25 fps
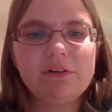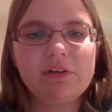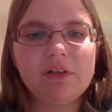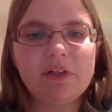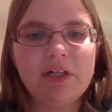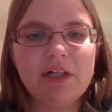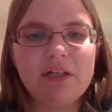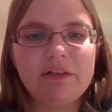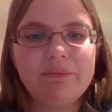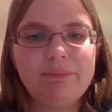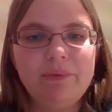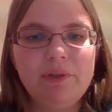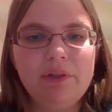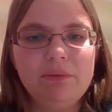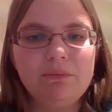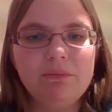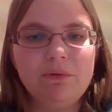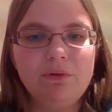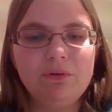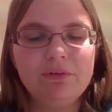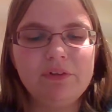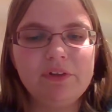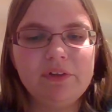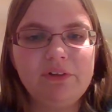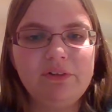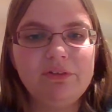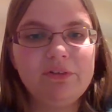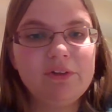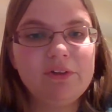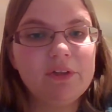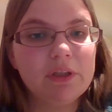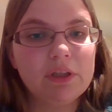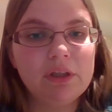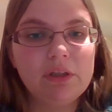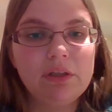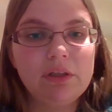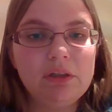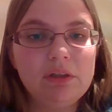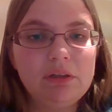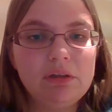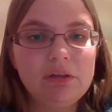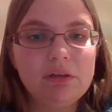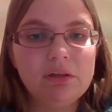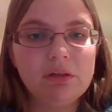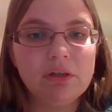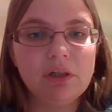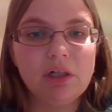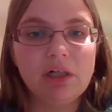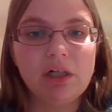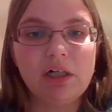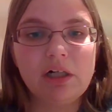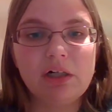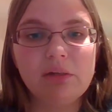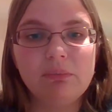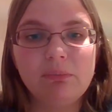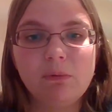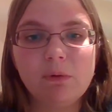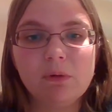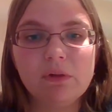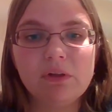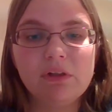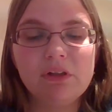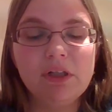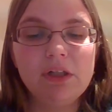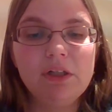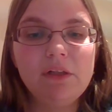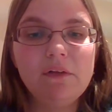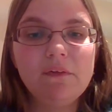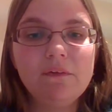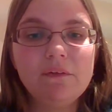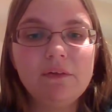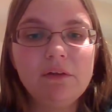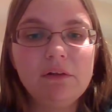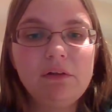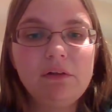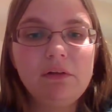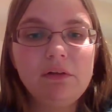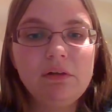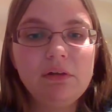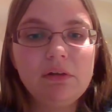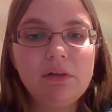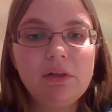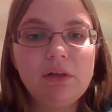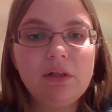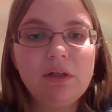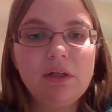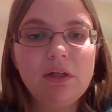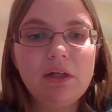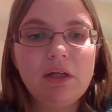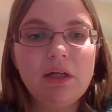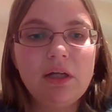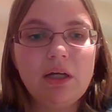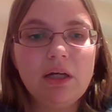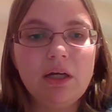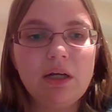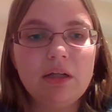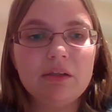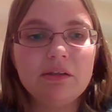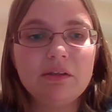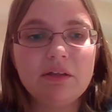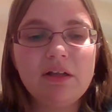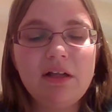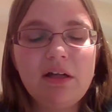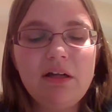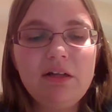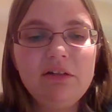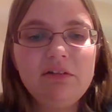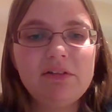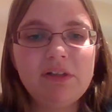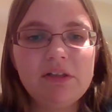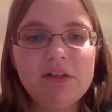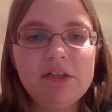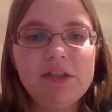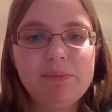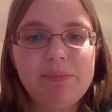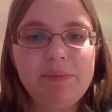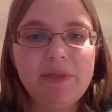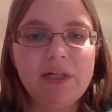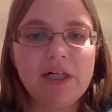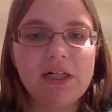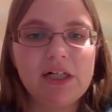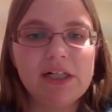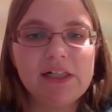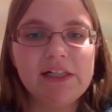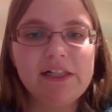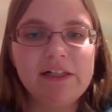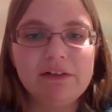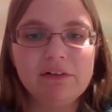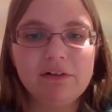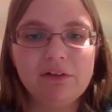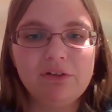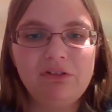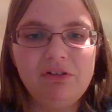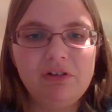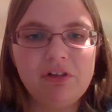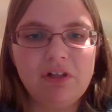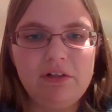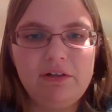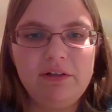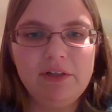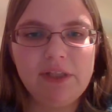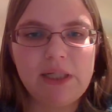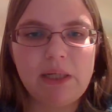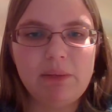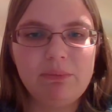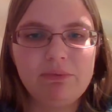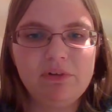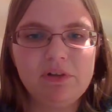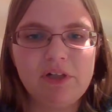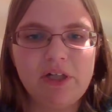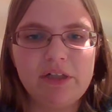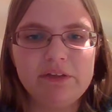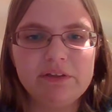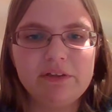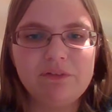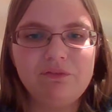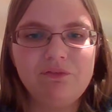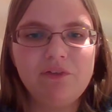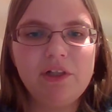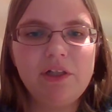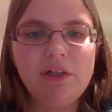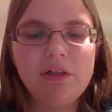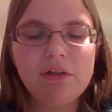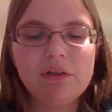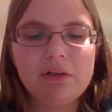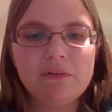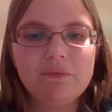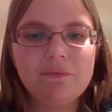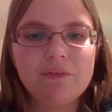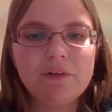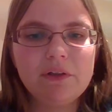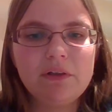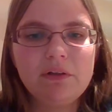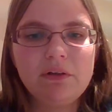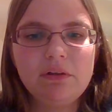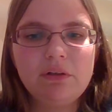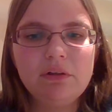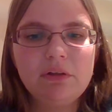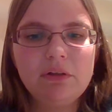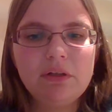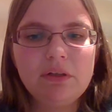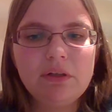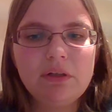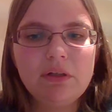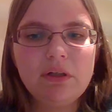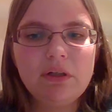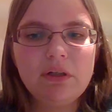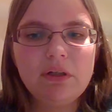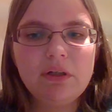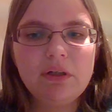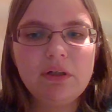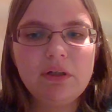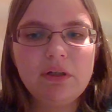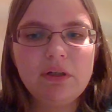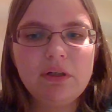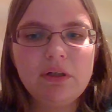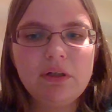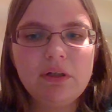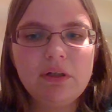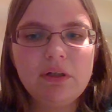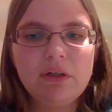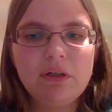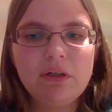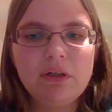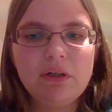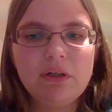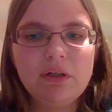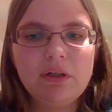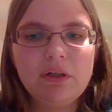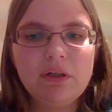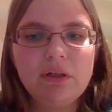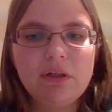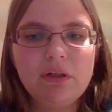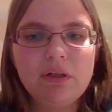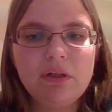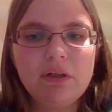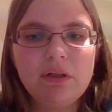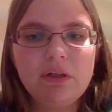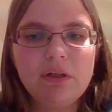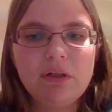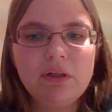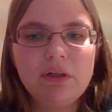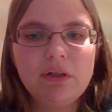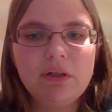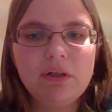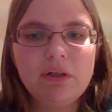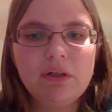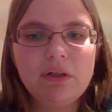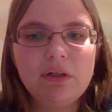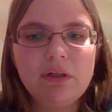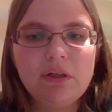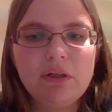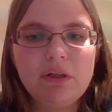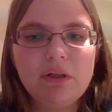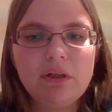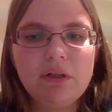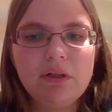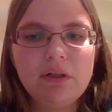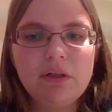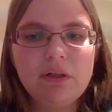class being mostly silly, more than anything. The class tended to be high energy. I think I was kind of feeding off that. And there were a couple girls who were nice